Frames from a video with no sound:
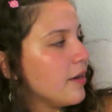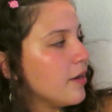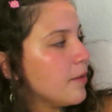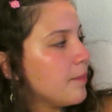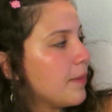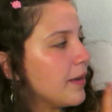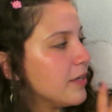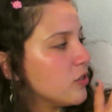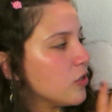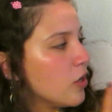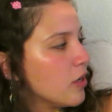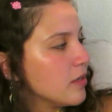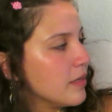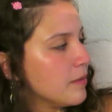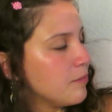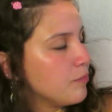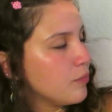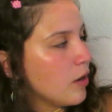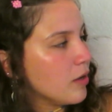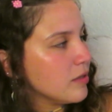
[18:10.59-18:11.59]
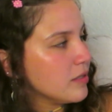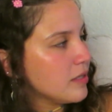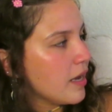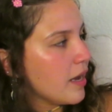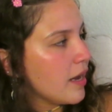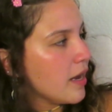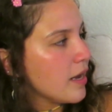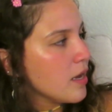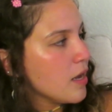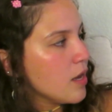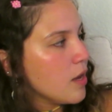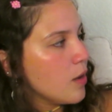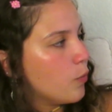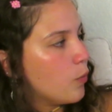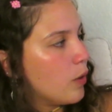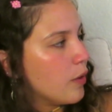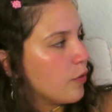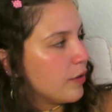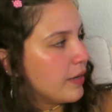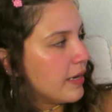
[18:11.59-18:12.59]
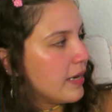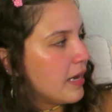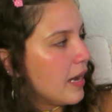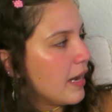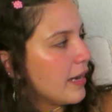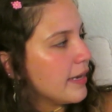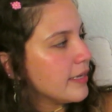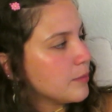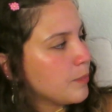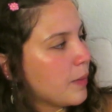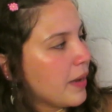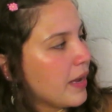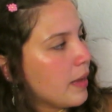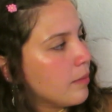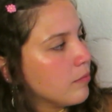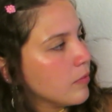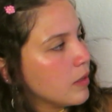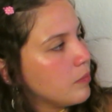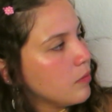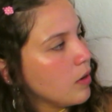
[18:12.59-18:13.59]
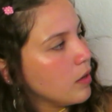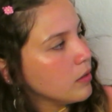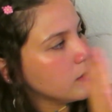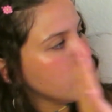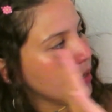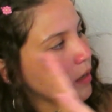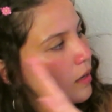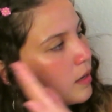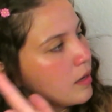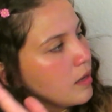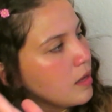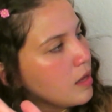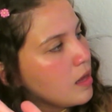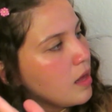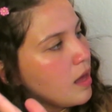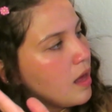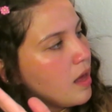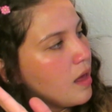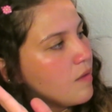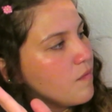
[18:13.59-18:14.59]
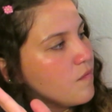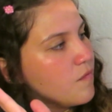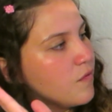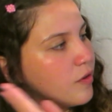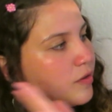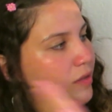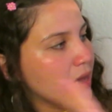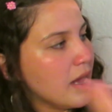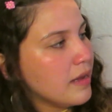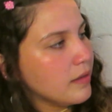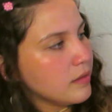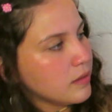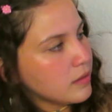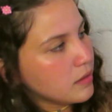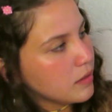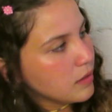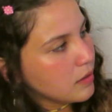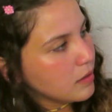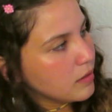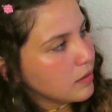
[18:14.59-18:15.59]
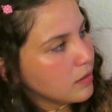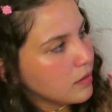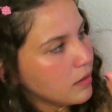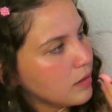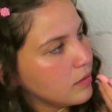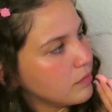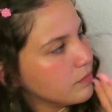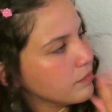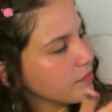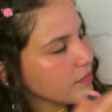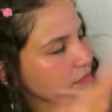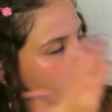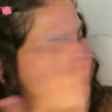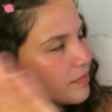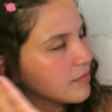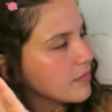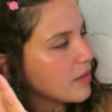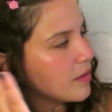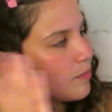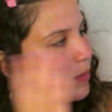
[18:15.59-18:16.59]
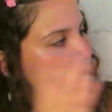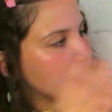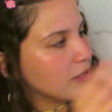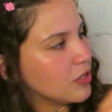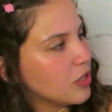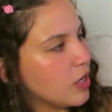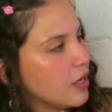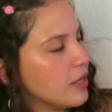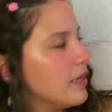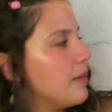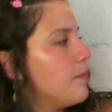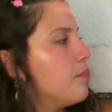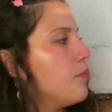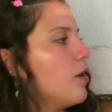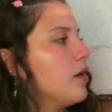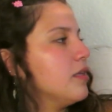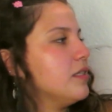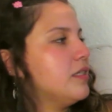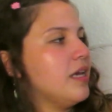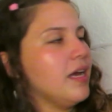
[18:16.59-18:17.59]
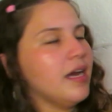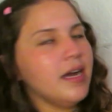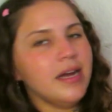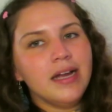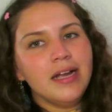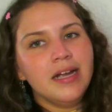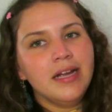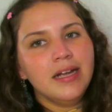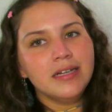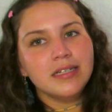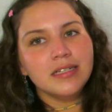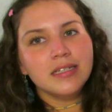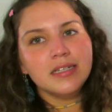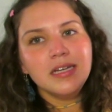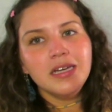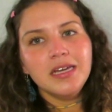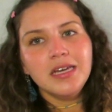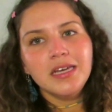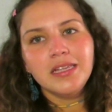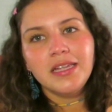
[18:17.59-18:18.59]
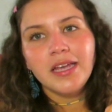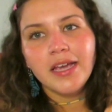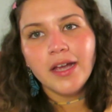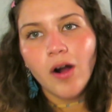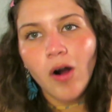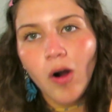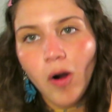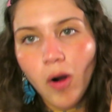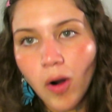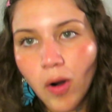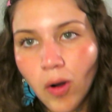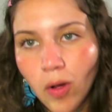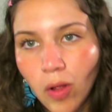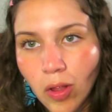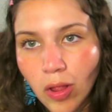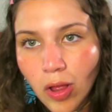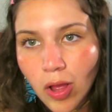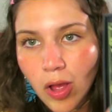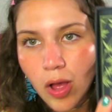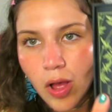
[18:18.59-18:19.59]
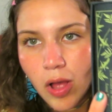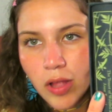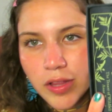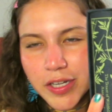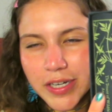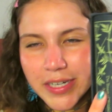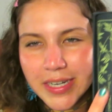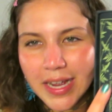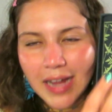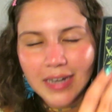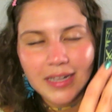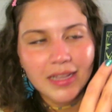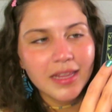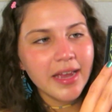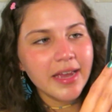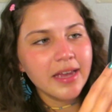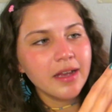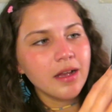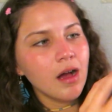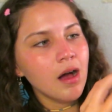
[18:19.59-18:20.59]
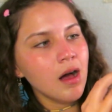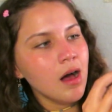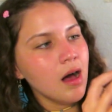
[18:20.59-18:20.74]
by Charlotte Bronte, Wuthering Heights by Emily Bronte, and Villette by Charlotte Bronte. And they're kind of like